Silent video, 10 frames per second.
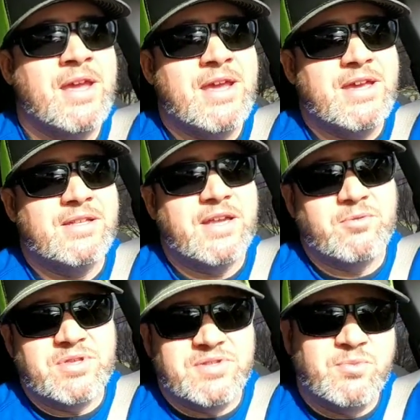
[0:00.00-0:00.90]
And like
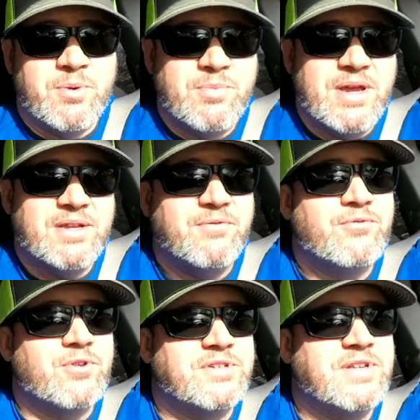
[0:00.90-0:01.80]
with the swim bait,
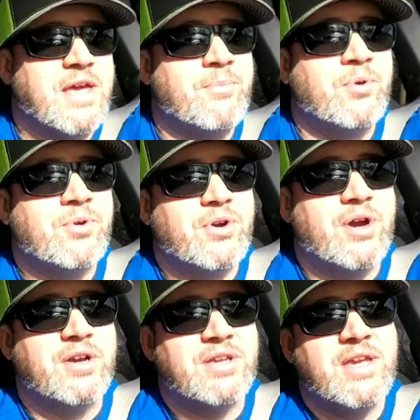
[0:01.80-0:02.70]
for example,
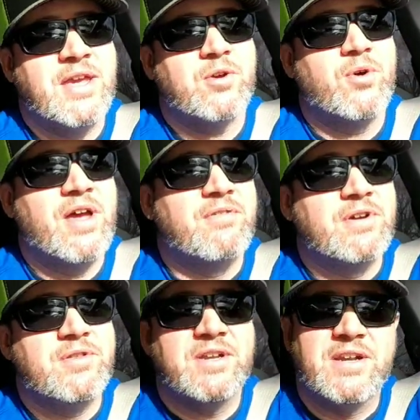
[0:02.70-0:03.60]
uh, you can't go
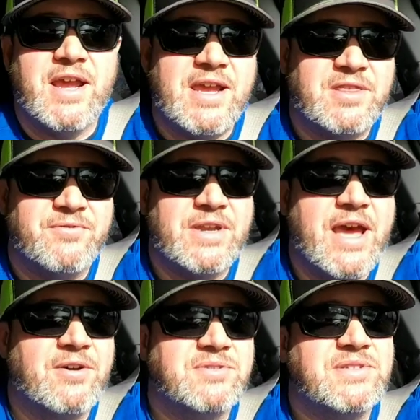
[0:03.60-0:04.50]
heavier than an eighth of an
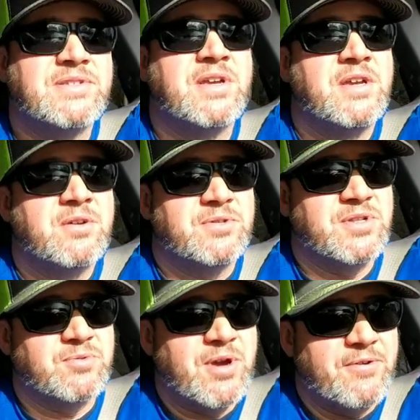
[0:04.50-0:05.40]
ounce, which
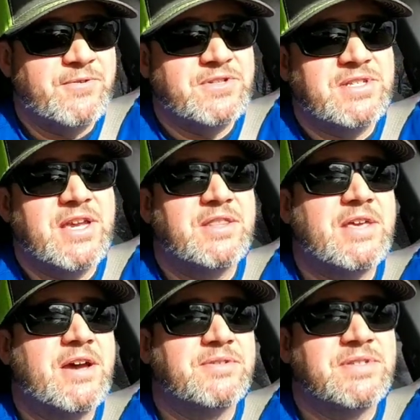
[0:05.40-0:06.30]
is why I fish the eighth
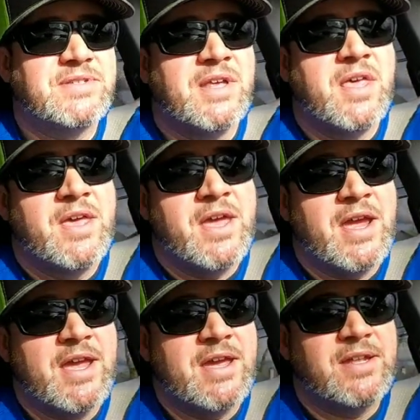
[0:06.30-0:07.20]
ounce.
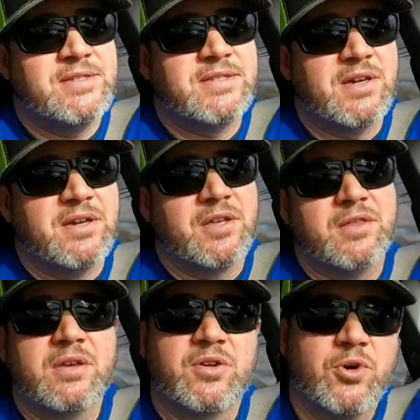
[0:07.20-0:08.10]
And uh,
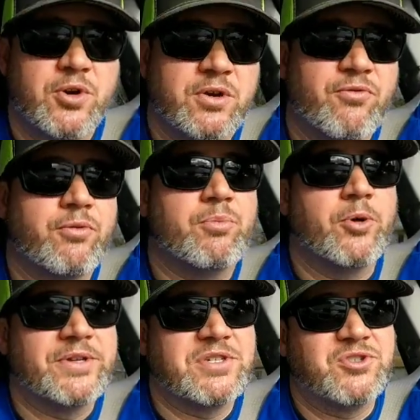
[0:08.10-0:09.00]
the hook from
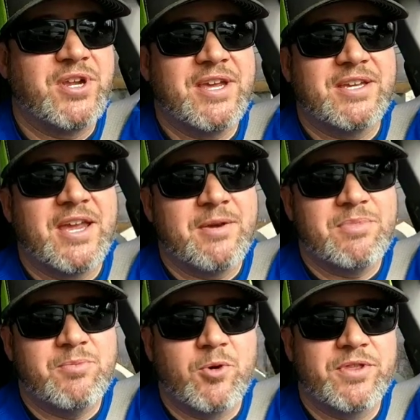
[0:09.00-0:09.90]
point to shank can't
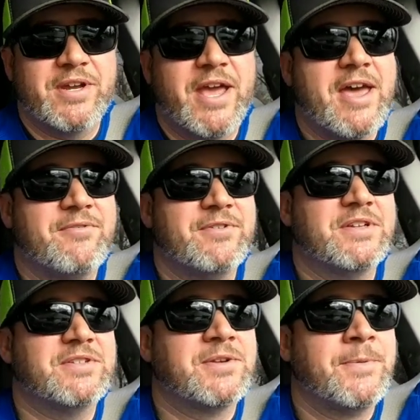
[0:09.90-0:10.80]
be more than a half
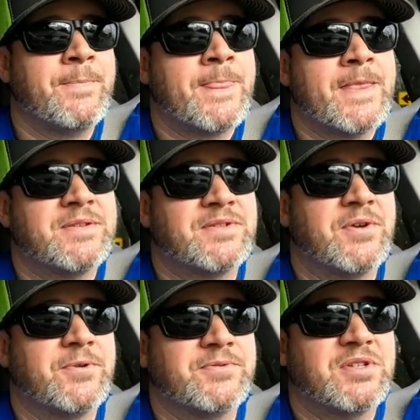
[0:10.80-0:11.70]
inch.
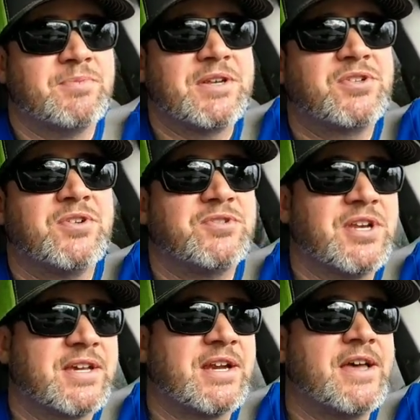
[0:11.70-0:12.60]
So just make sure you're
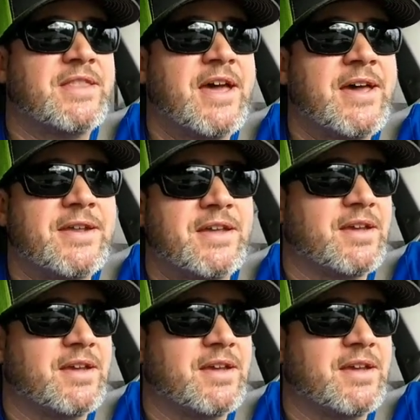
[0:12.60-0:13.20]
checking on that.